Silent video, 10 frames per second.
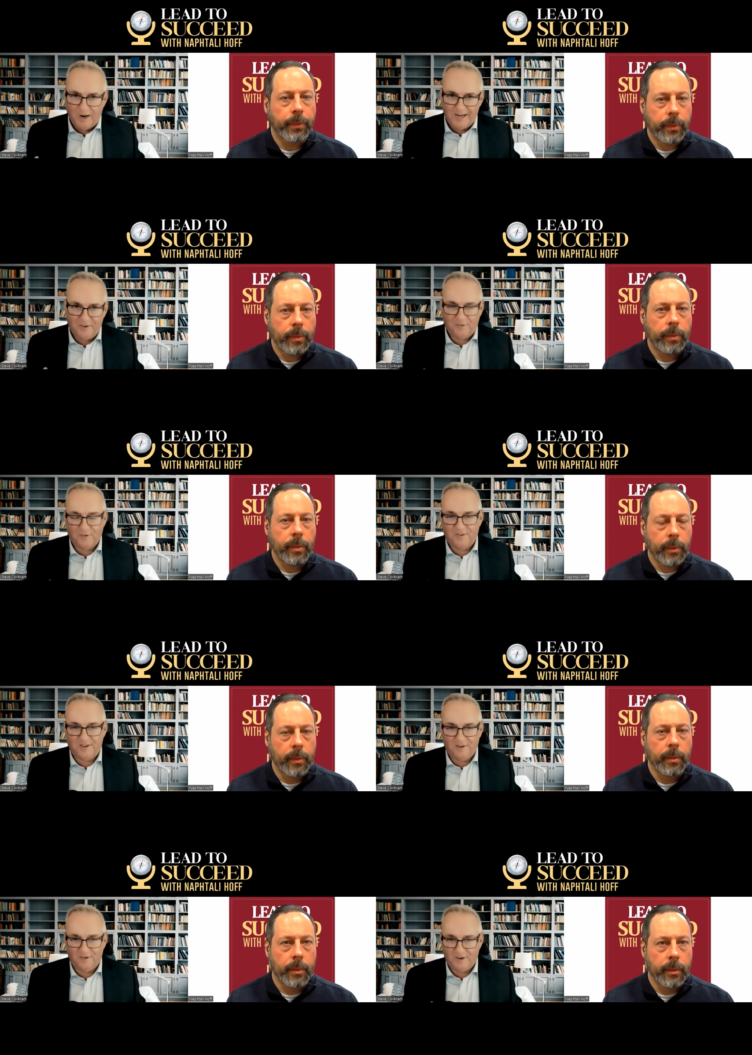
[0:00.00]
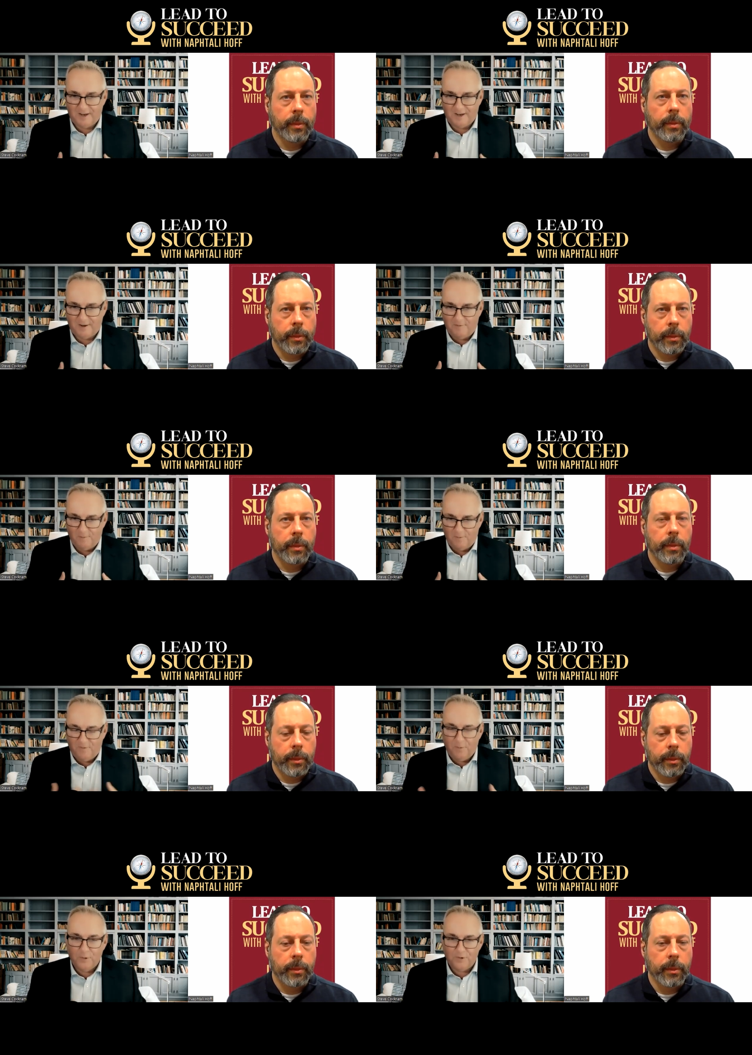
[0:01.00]
Speaker 1: highly strategic,
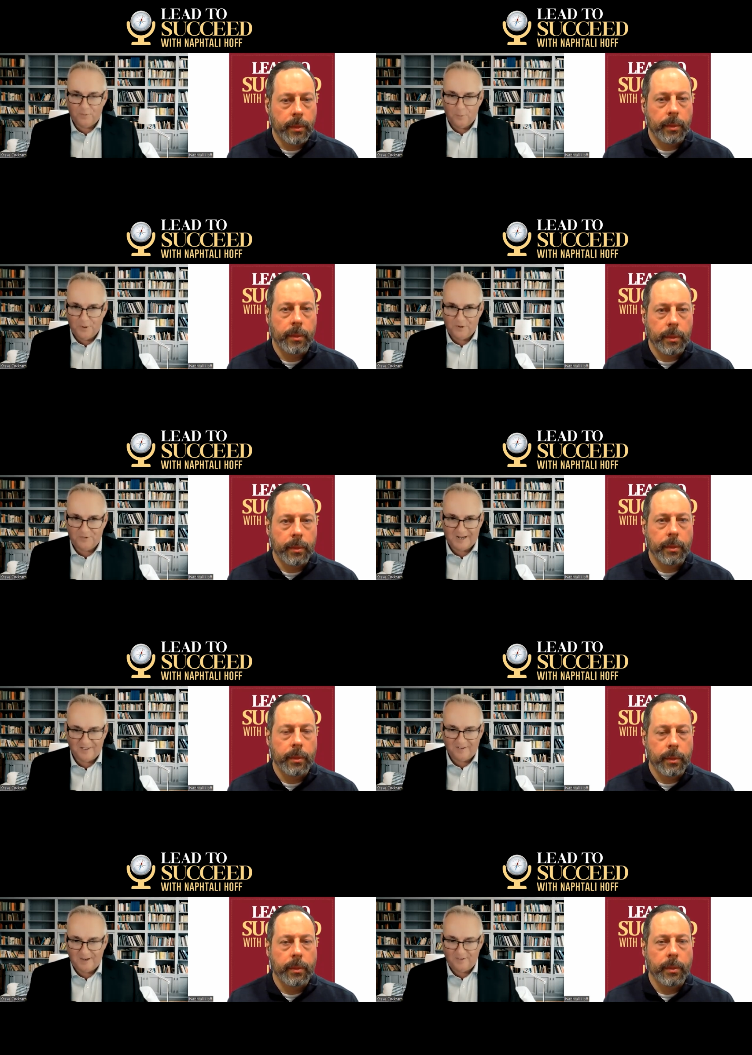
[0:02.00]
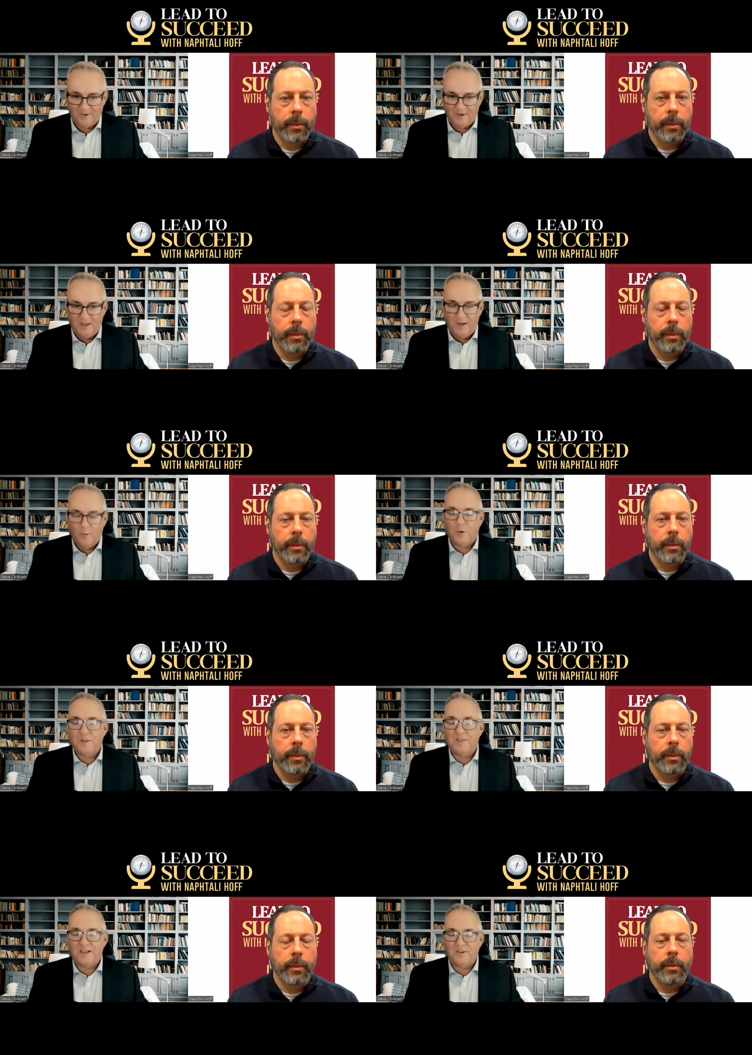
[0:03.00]
forceful personalities. One of the
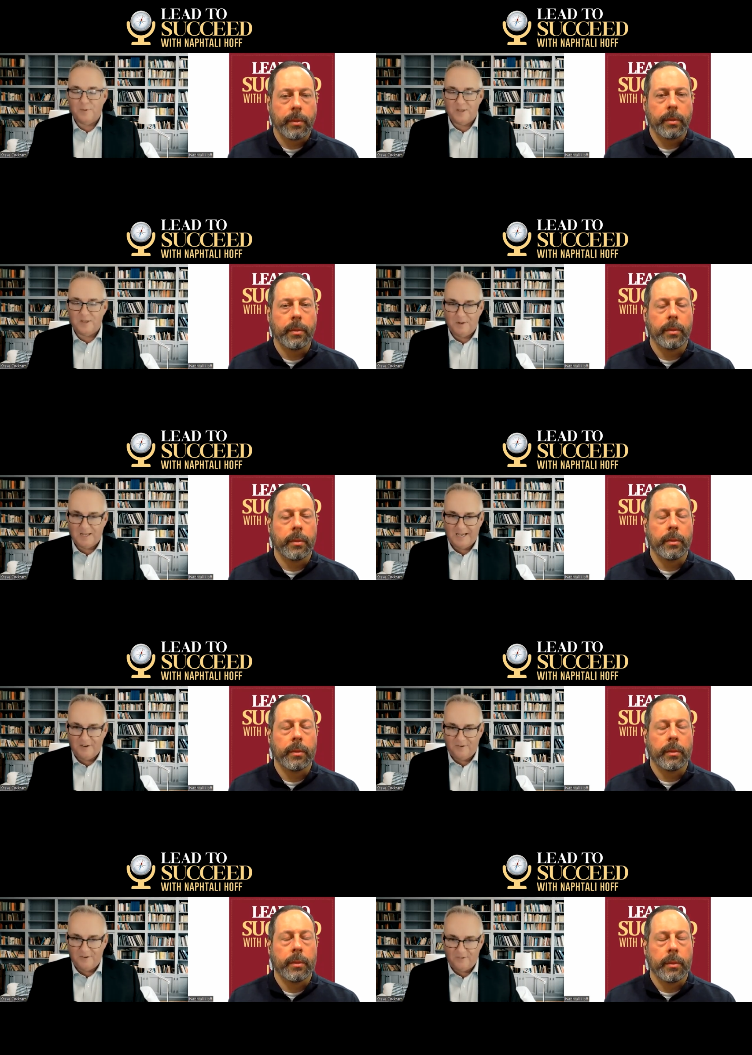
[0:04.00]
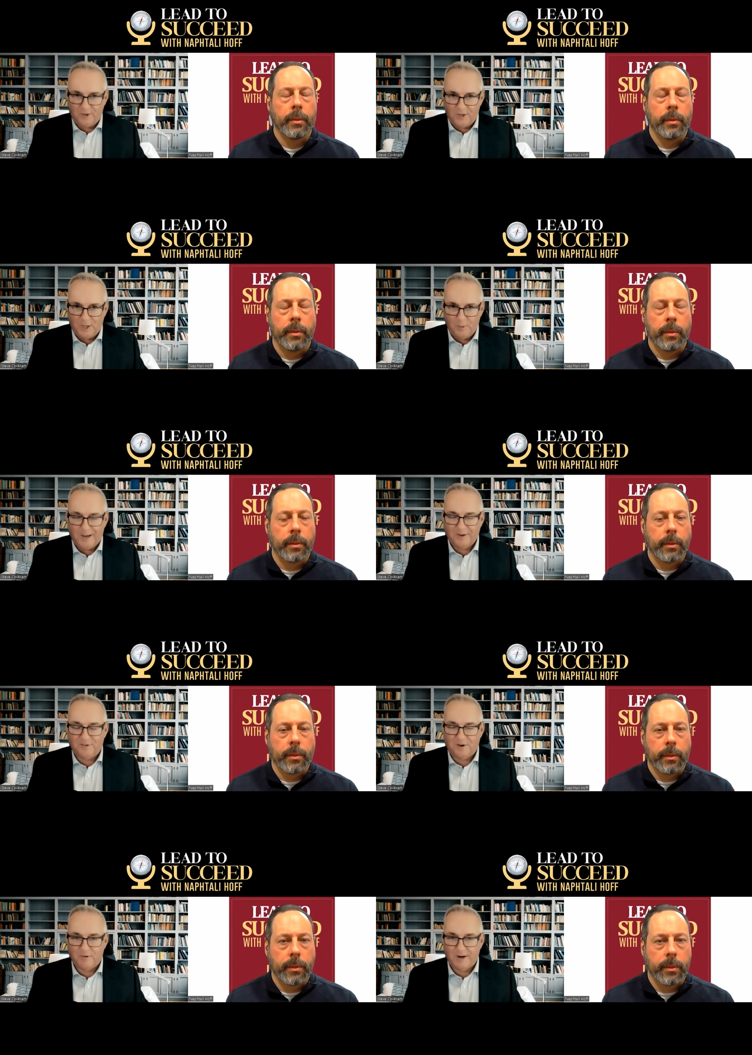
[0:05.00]
things with communication is you have
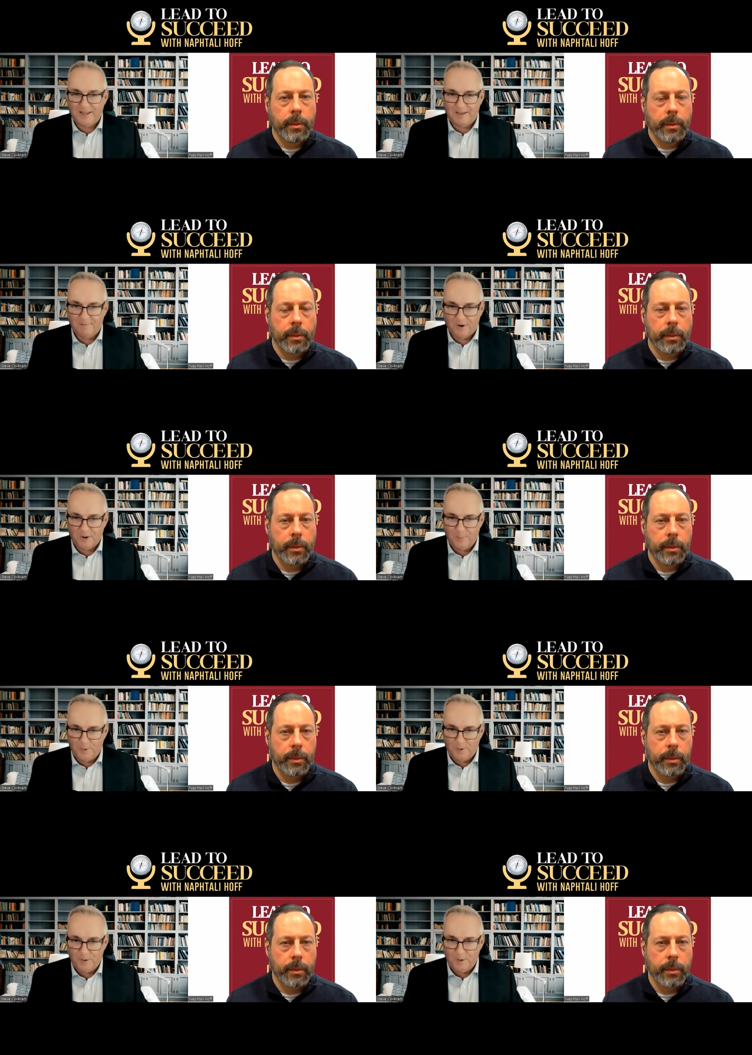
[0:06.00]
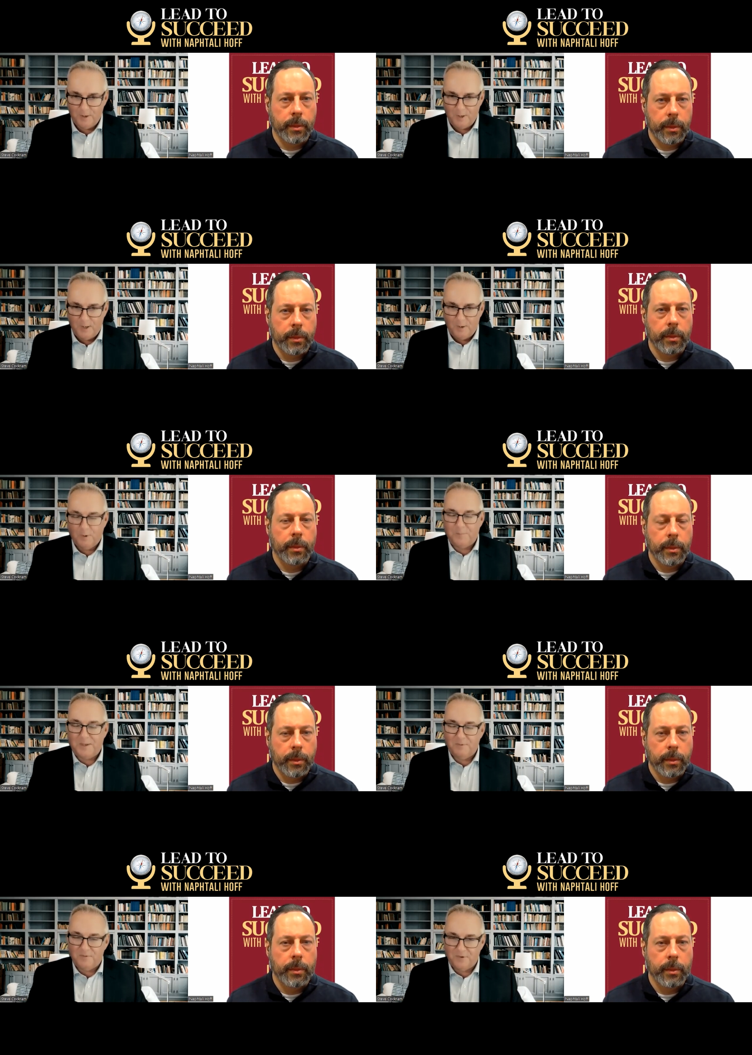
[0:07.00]
to create the environment where
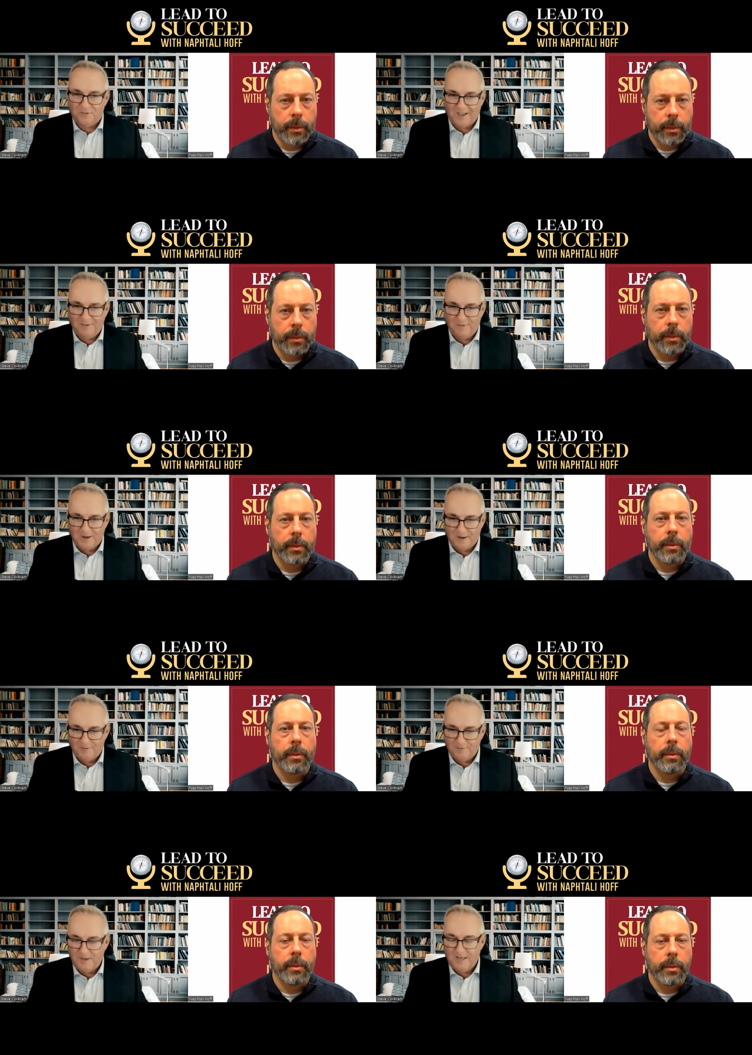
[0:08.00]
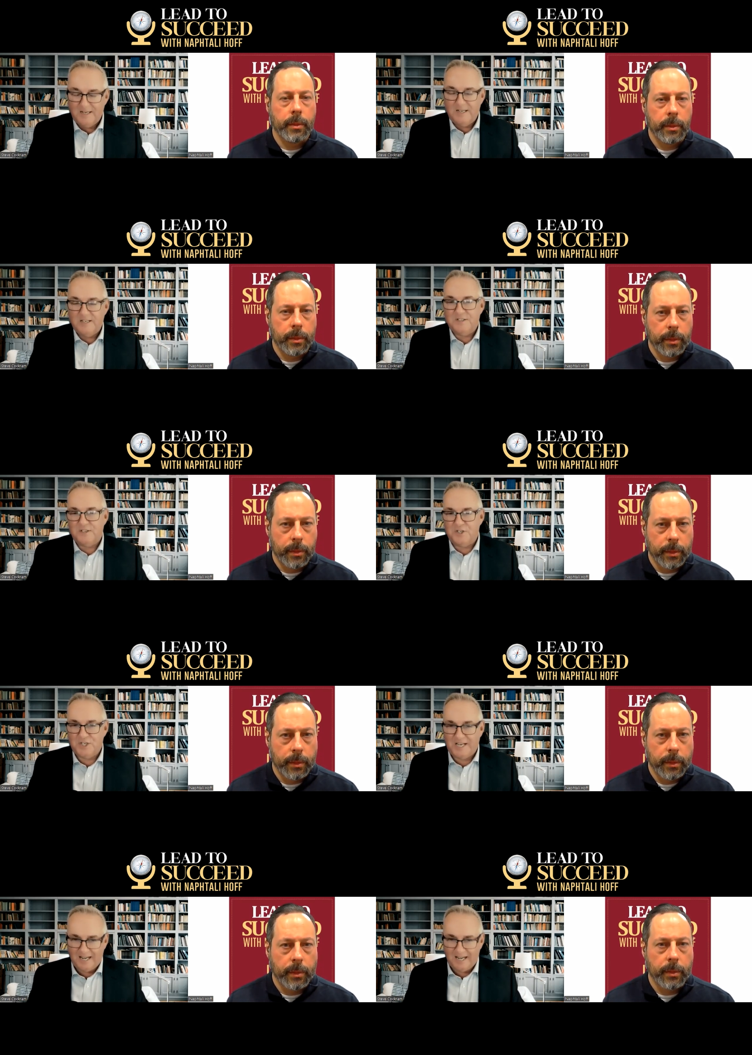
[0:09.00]
people feel safe enough to
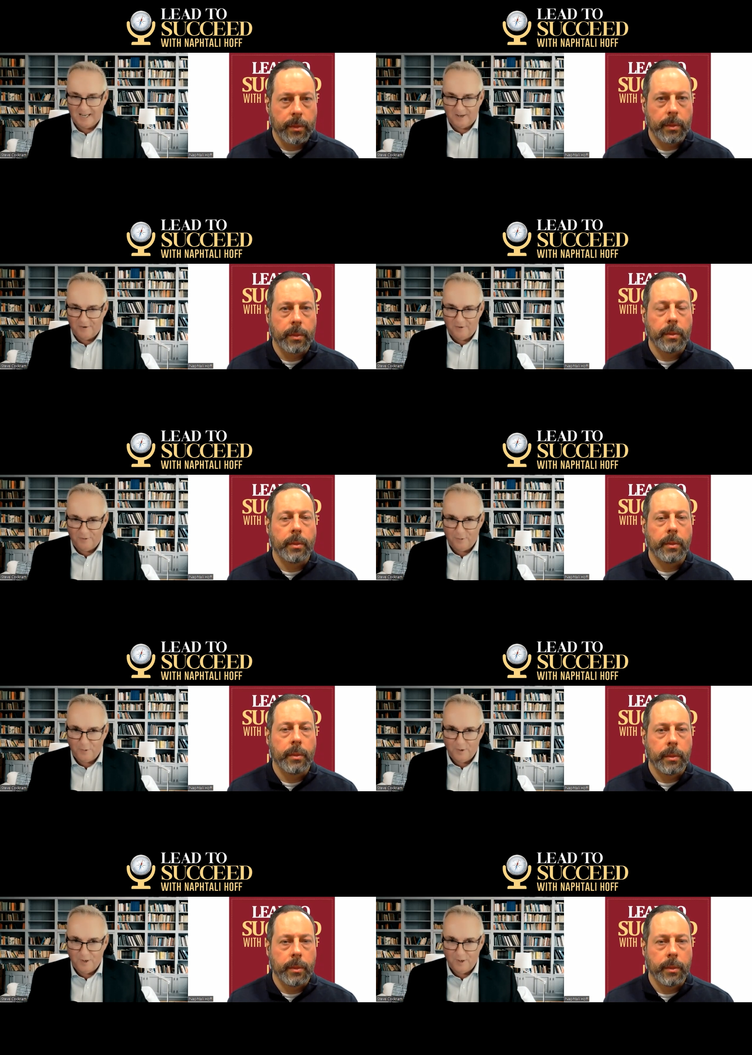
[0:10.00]
challenge,